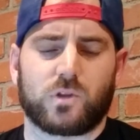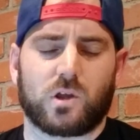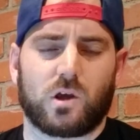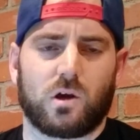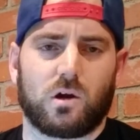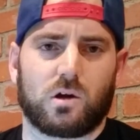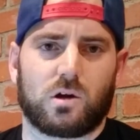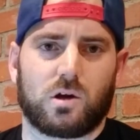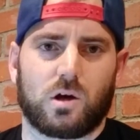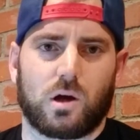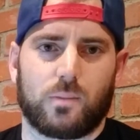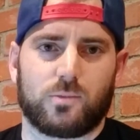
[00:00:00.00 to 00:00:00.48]

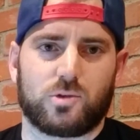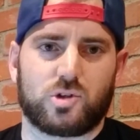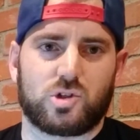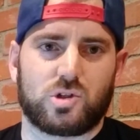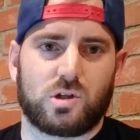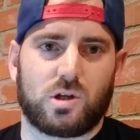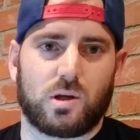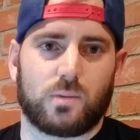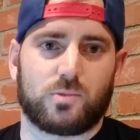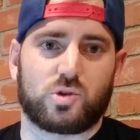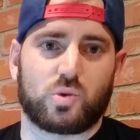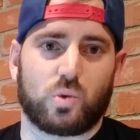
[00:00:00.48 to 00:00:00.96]

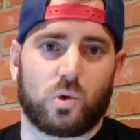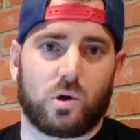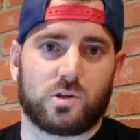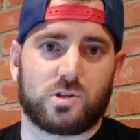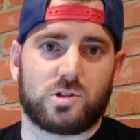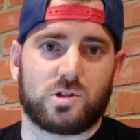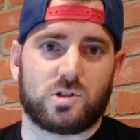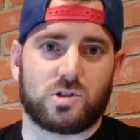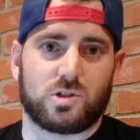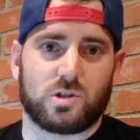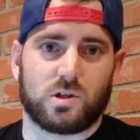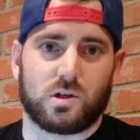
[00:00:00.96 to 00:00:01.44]
Cub
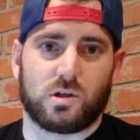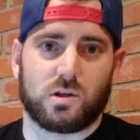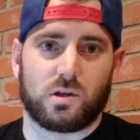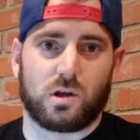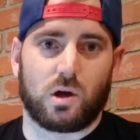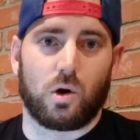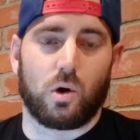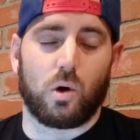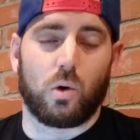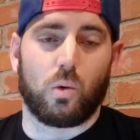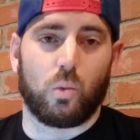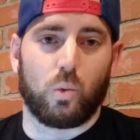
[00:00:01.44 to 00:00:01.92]
Swanson's
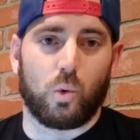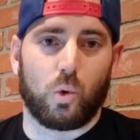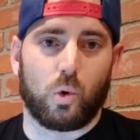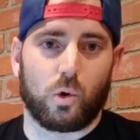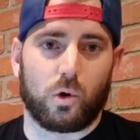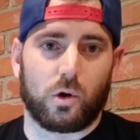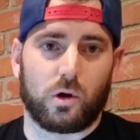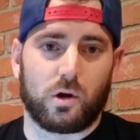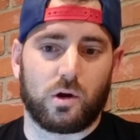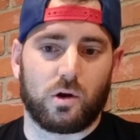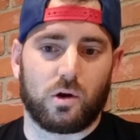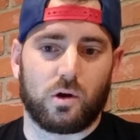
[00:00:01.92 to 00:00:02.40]
a
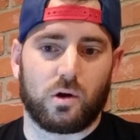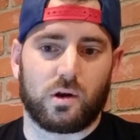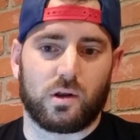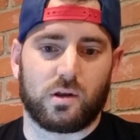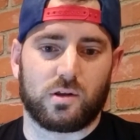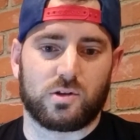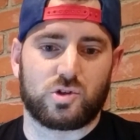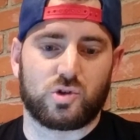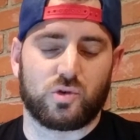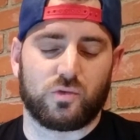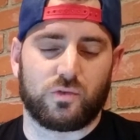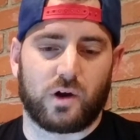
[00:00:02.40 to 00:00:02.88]
warrior and
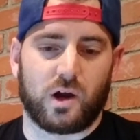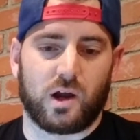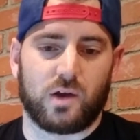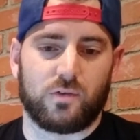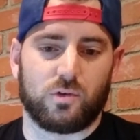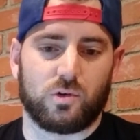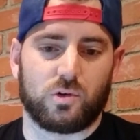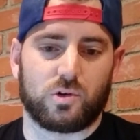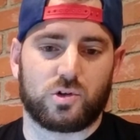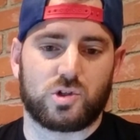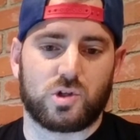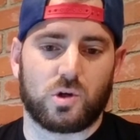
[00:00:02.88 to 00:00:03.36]
a
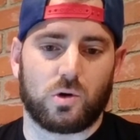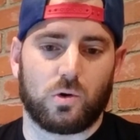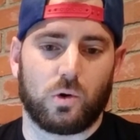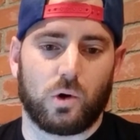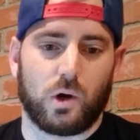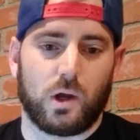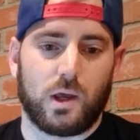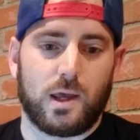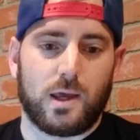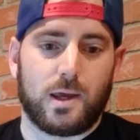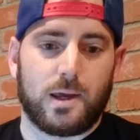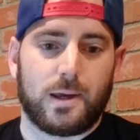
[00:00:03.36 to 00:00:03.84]
survivor,
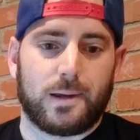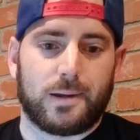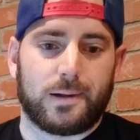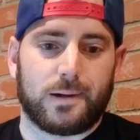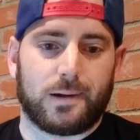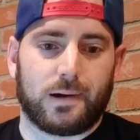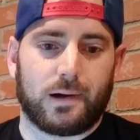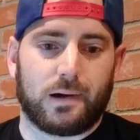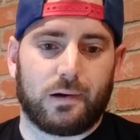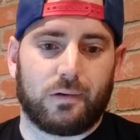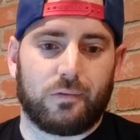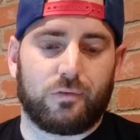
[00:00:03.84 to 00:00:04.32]
so
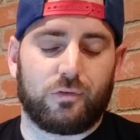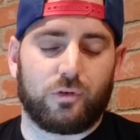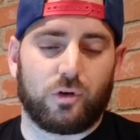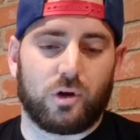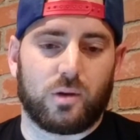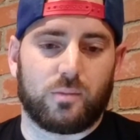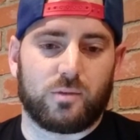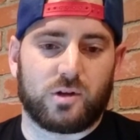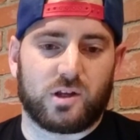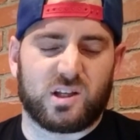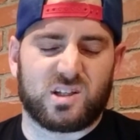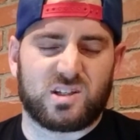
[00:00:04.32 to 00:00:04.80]
for
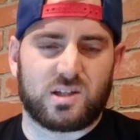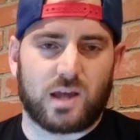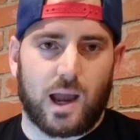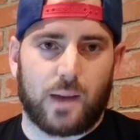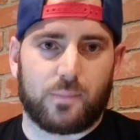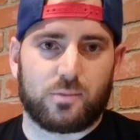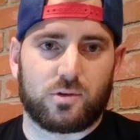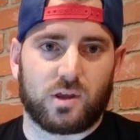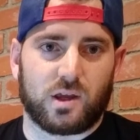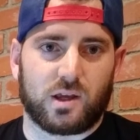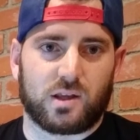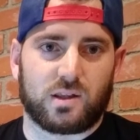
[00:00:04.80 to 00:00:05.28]
him to get
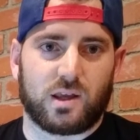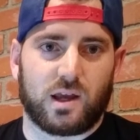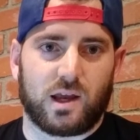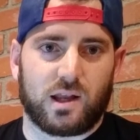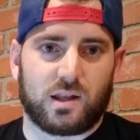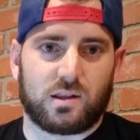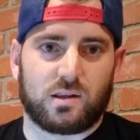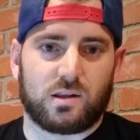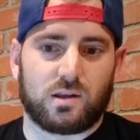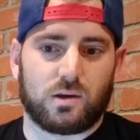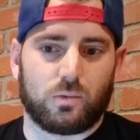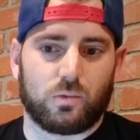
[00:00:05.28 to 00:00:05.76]
tapped like
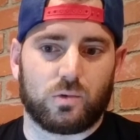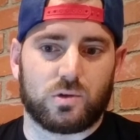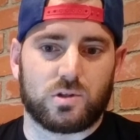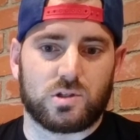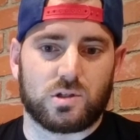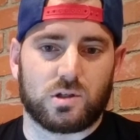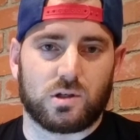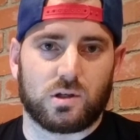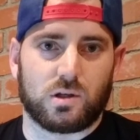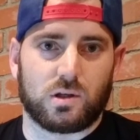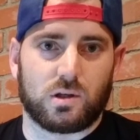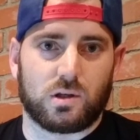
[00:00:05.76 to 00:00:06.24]
that, that
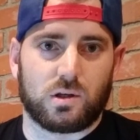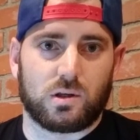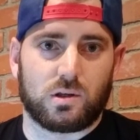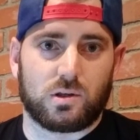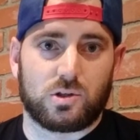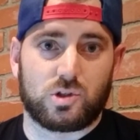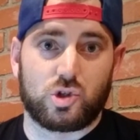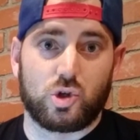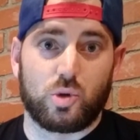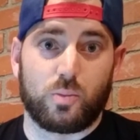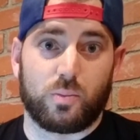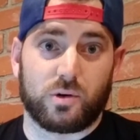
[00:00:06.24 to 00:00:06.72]
was a
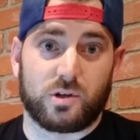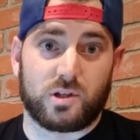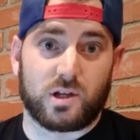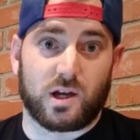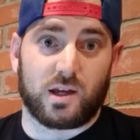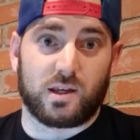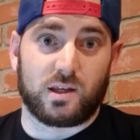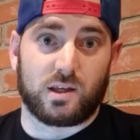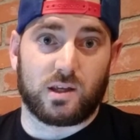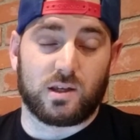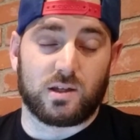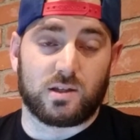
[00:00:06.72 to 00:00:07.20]
super
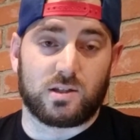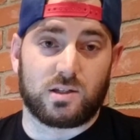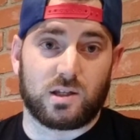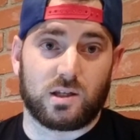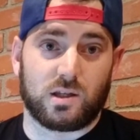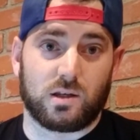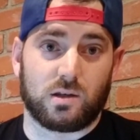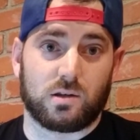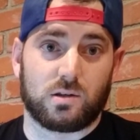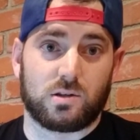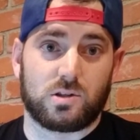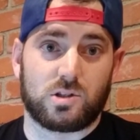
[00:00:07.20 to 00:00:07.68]
tight
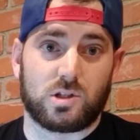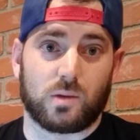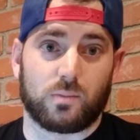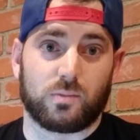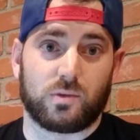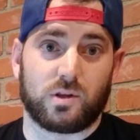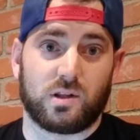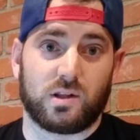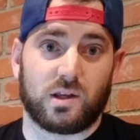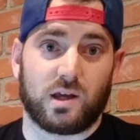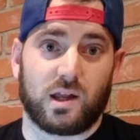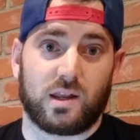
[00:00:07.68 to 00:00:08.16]
guillotine,
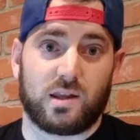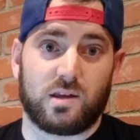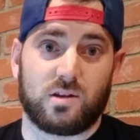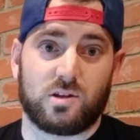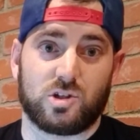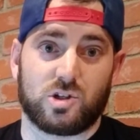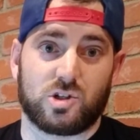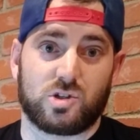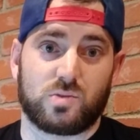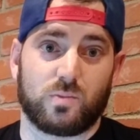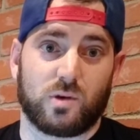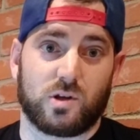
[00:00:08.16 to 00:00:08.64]
something that he
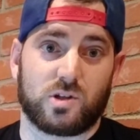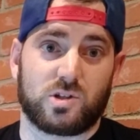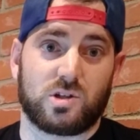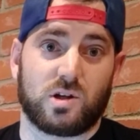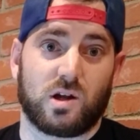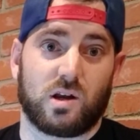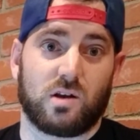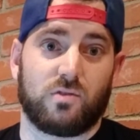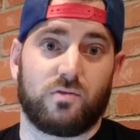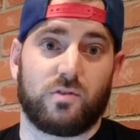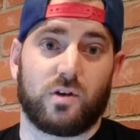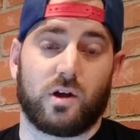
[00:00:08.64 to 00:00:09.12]
just must
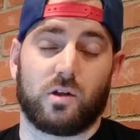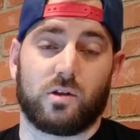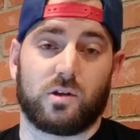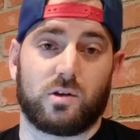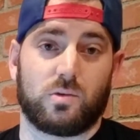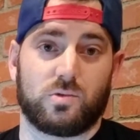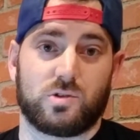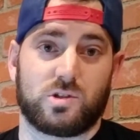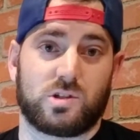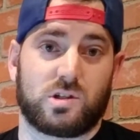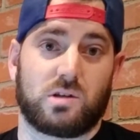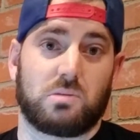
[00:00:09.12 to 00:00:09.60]
not have felt
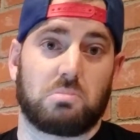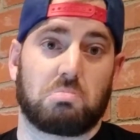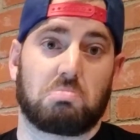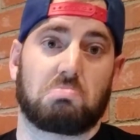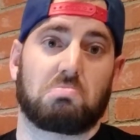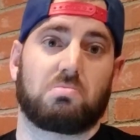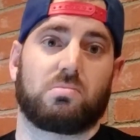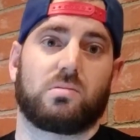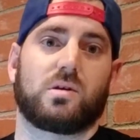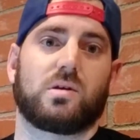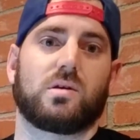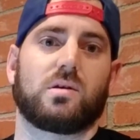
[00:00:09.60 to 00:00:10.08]
he was,
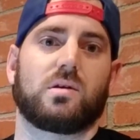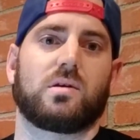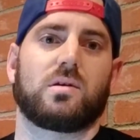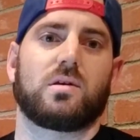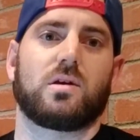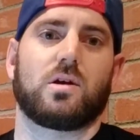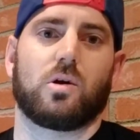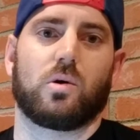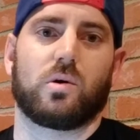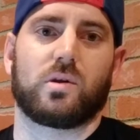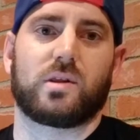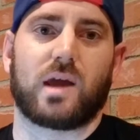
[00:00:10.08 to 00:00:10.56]

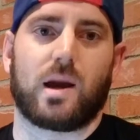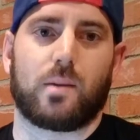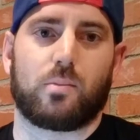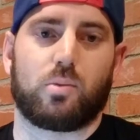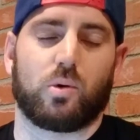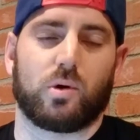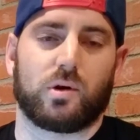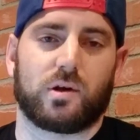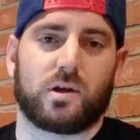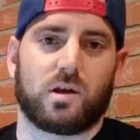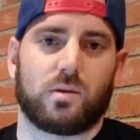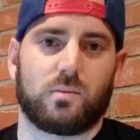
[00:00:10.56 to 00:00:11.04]
at that
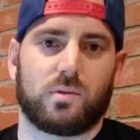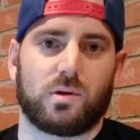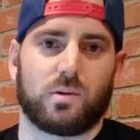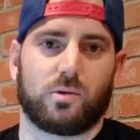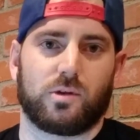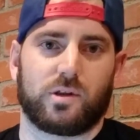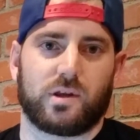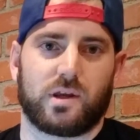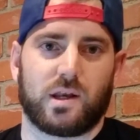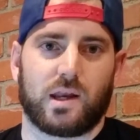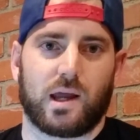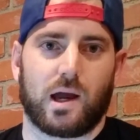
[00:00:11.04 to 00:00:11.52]
point going to be
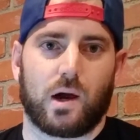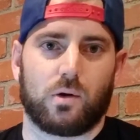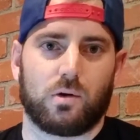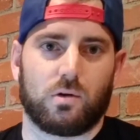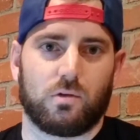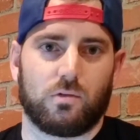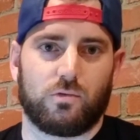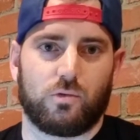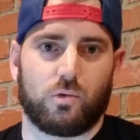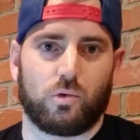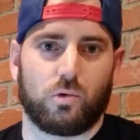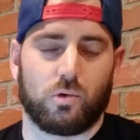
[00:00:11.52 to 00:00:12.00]
able to get out
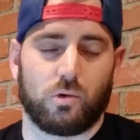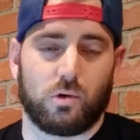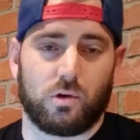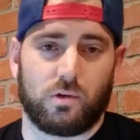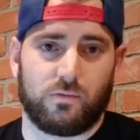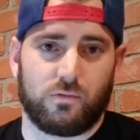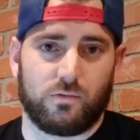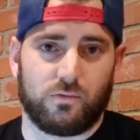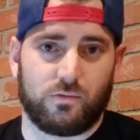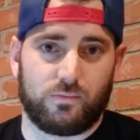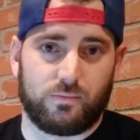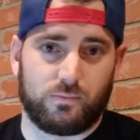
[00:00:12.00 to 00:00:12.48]
of or
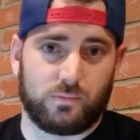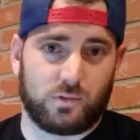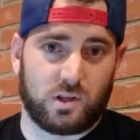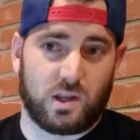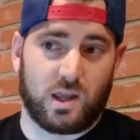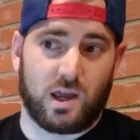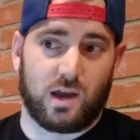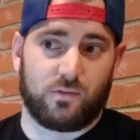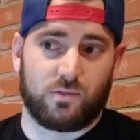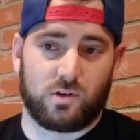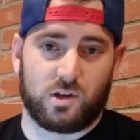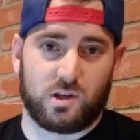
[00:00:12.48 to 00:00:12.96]
even
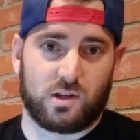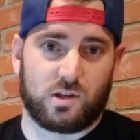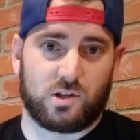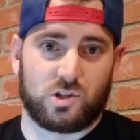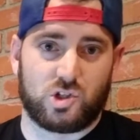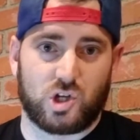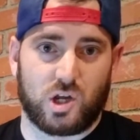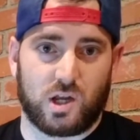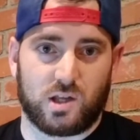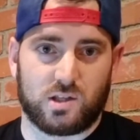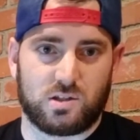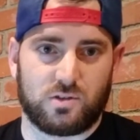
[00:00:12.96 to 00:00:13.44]
have any
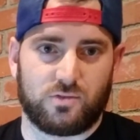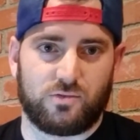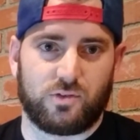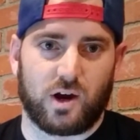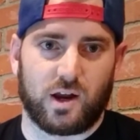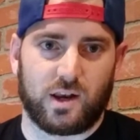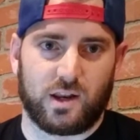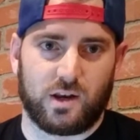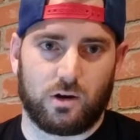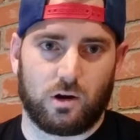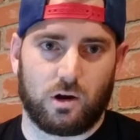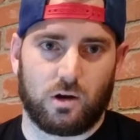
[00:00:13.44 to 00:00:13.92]
chance of
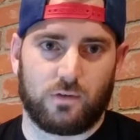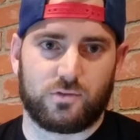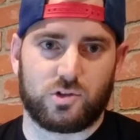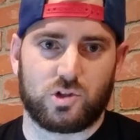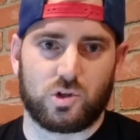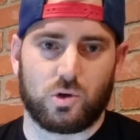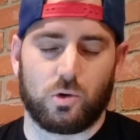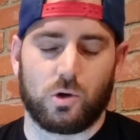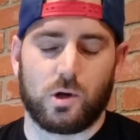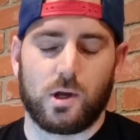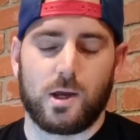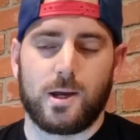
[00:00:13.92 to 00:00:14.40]
fighting off.
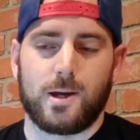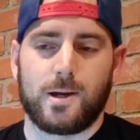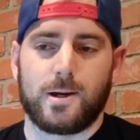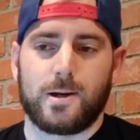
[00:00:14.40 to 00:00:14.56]
So,